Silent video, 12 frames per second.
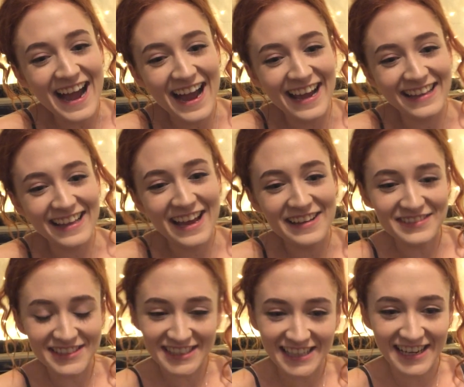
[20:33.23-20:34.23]
I
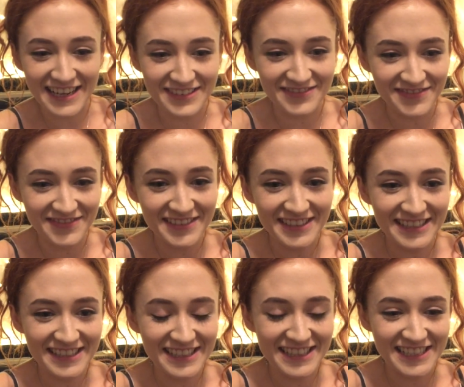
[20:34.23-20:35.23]
left
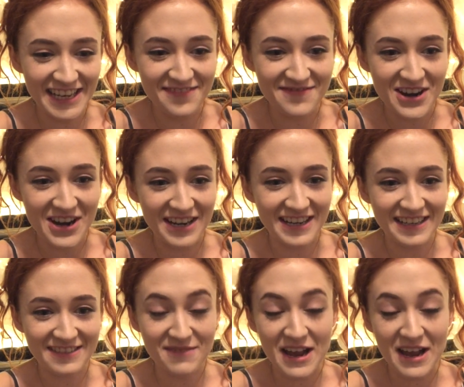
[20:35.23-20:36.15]
Denmark.